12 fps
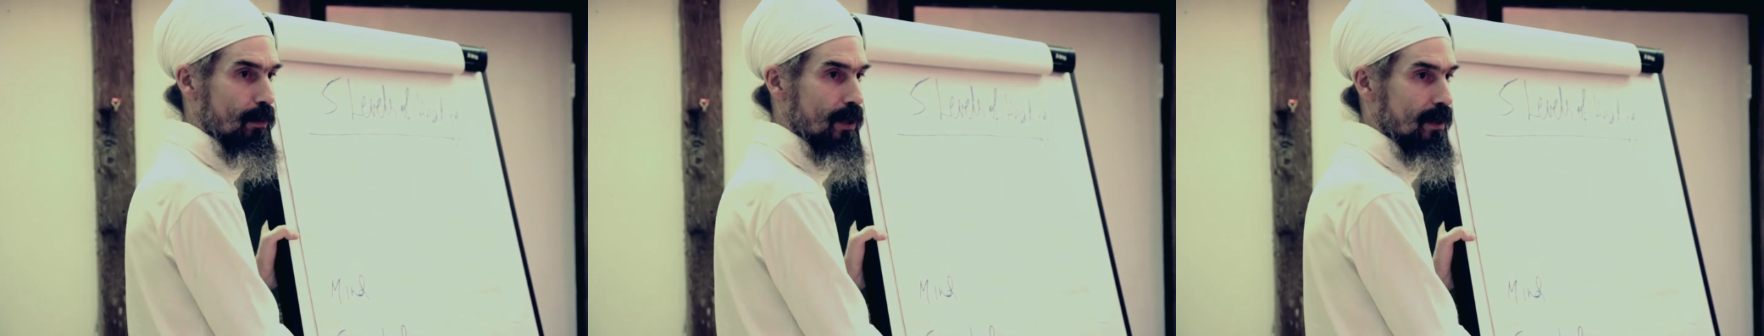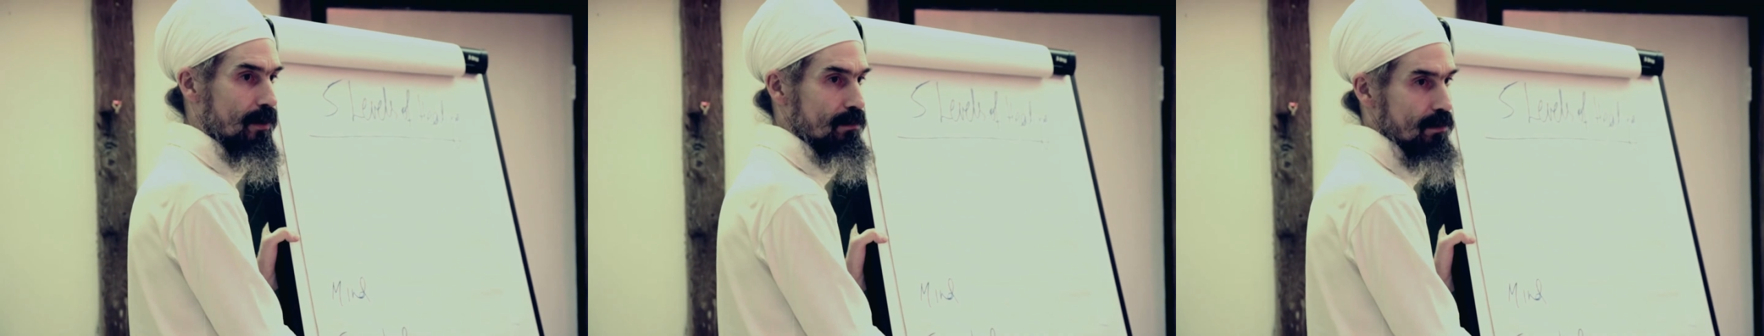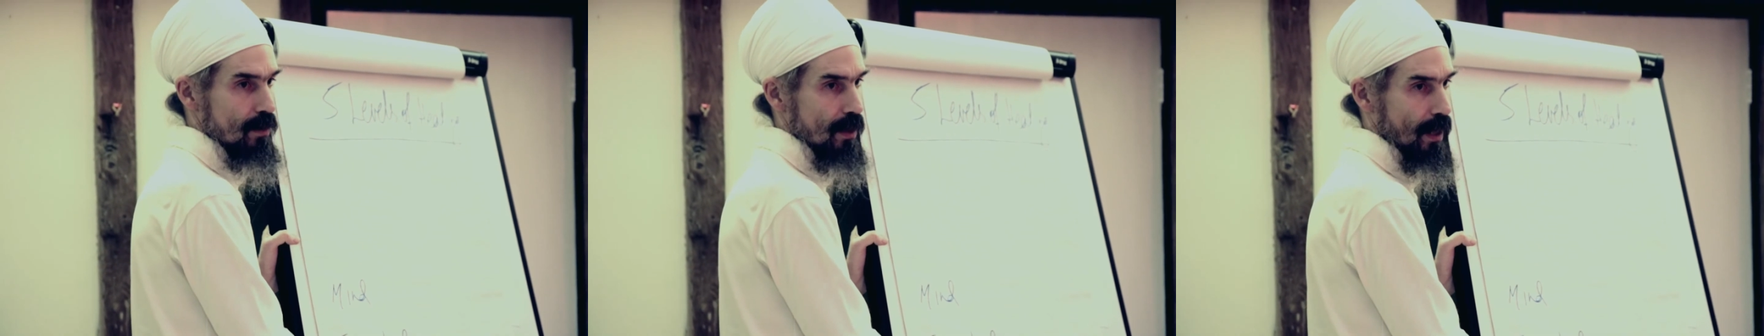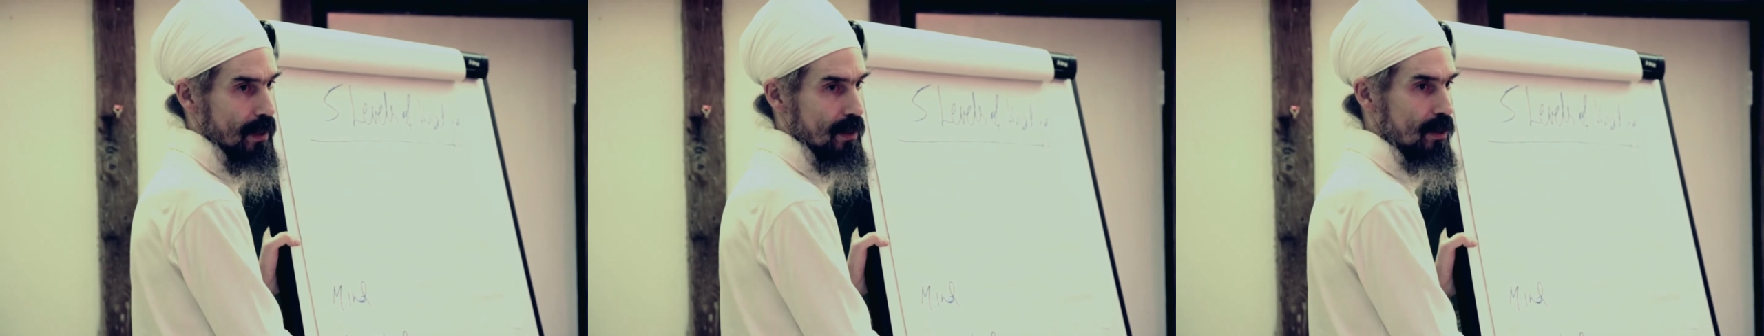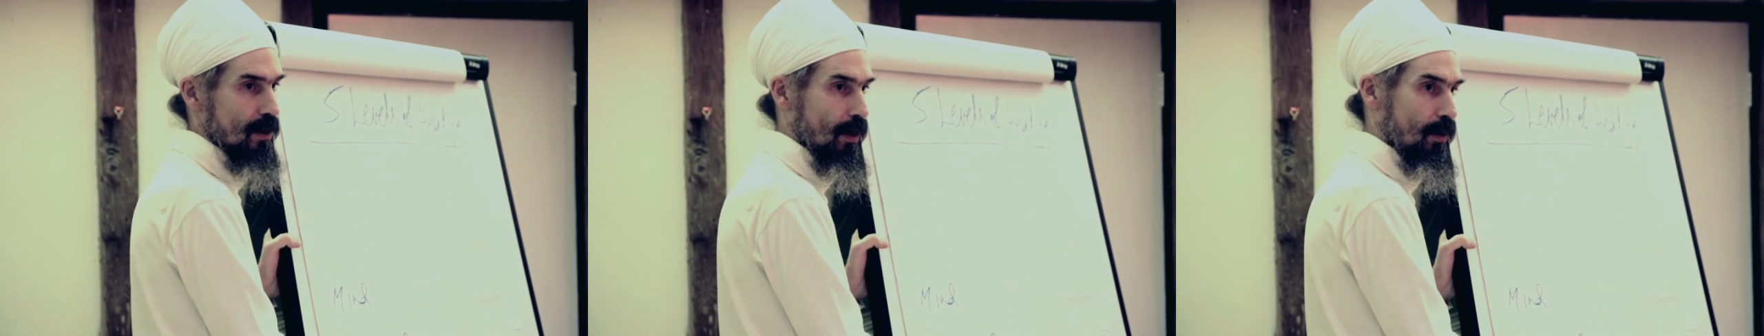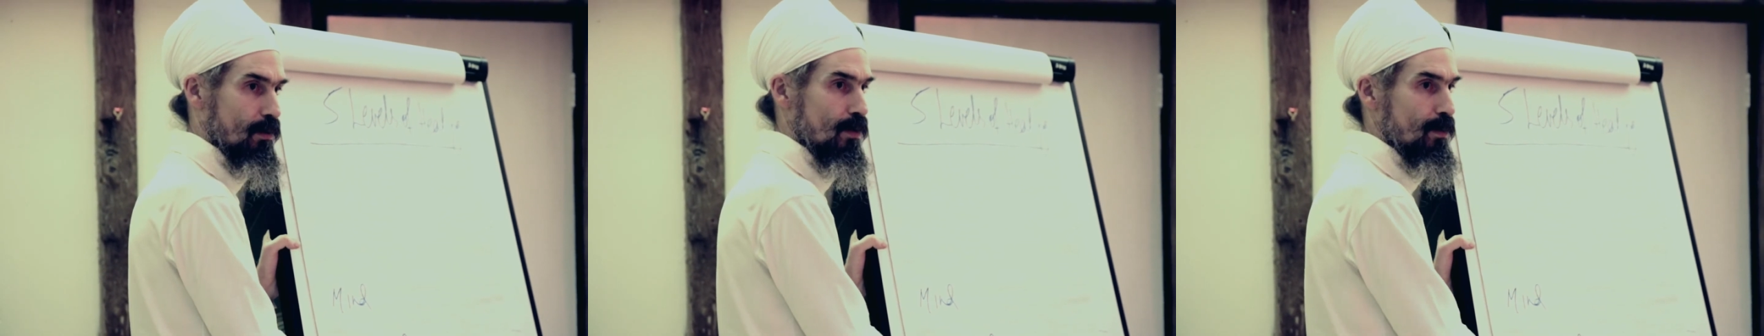we can say
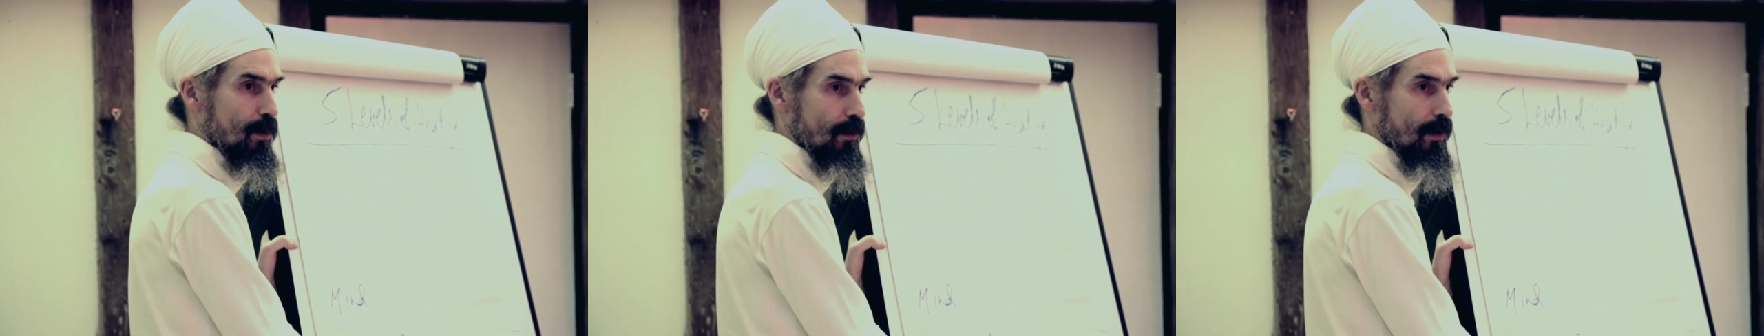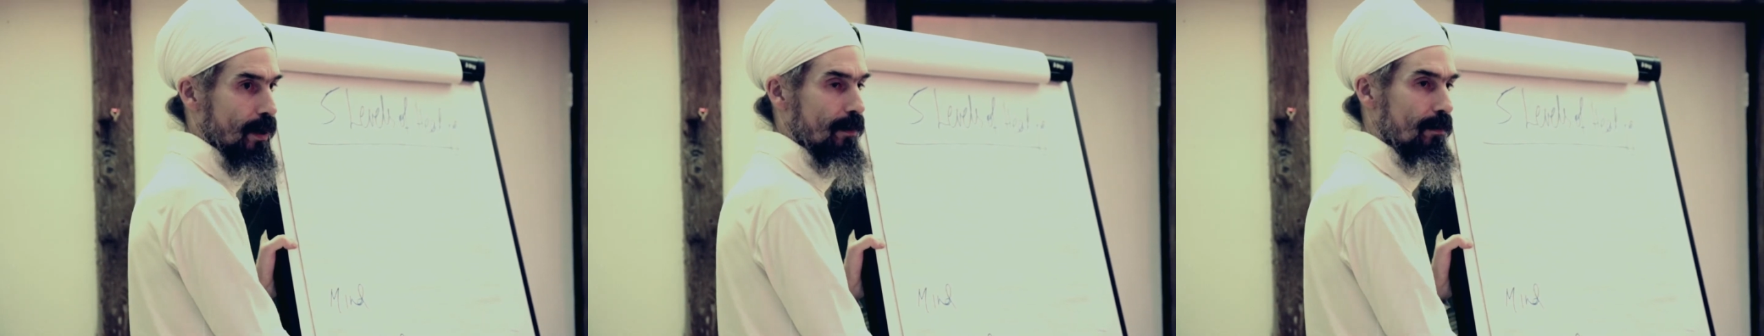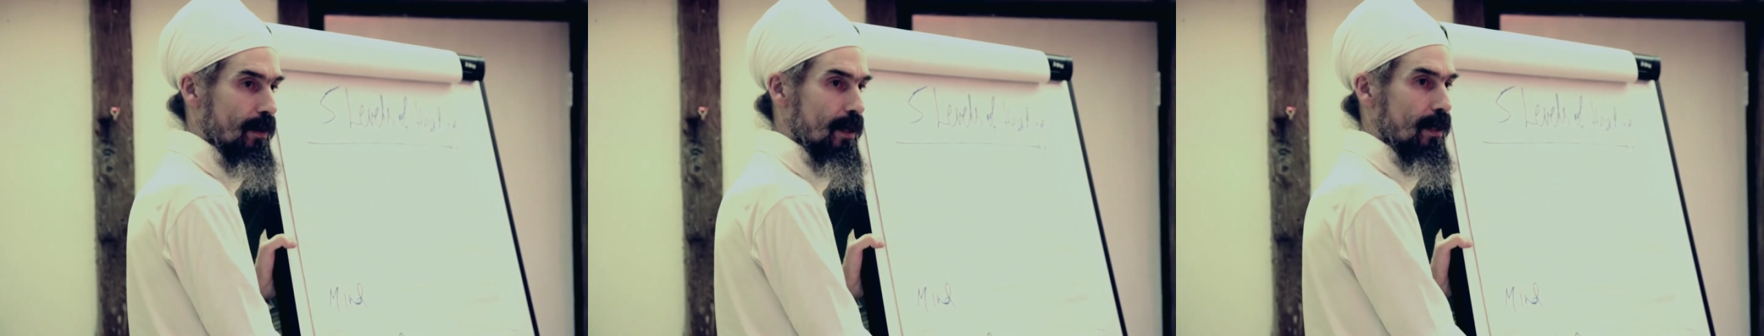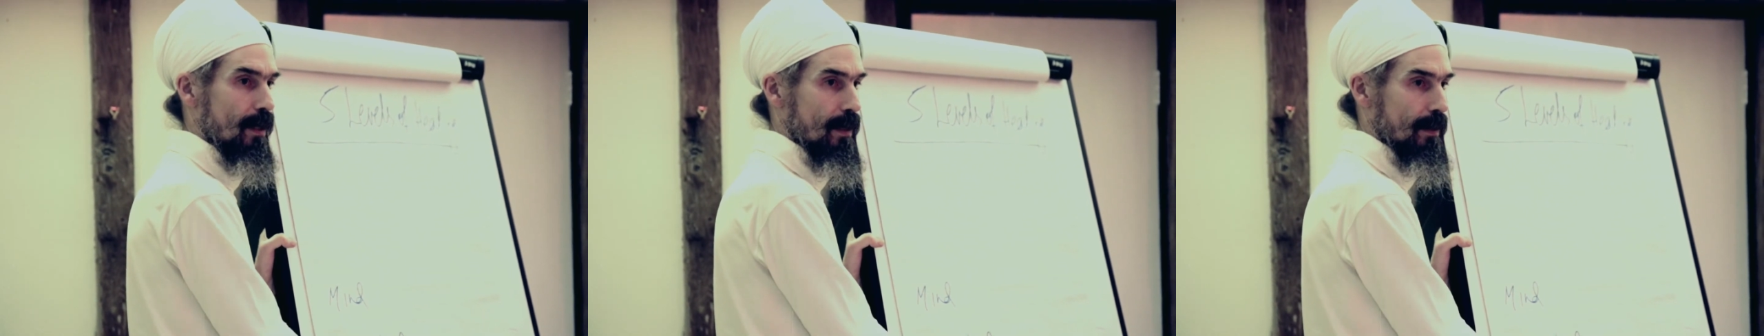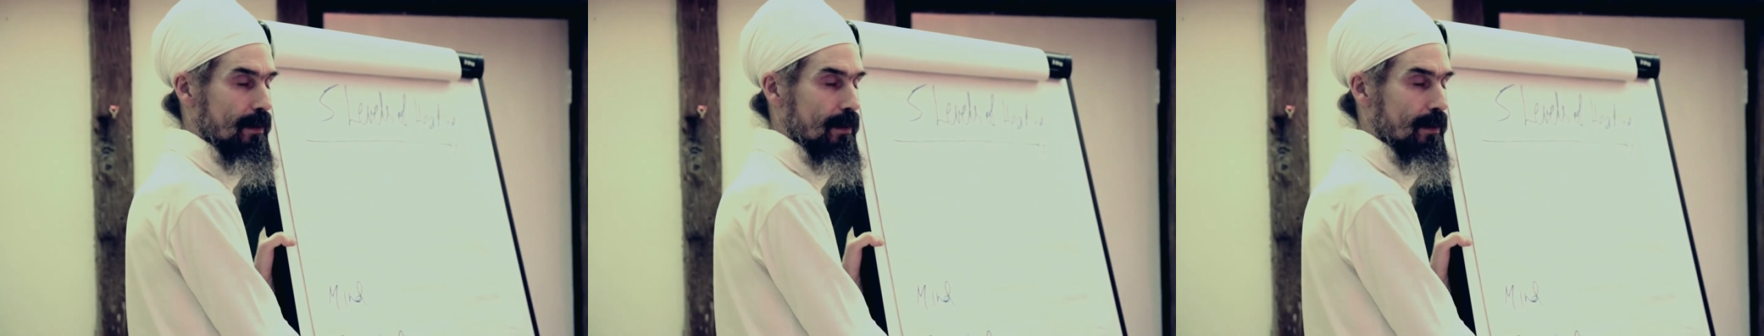soul, spirit, healing.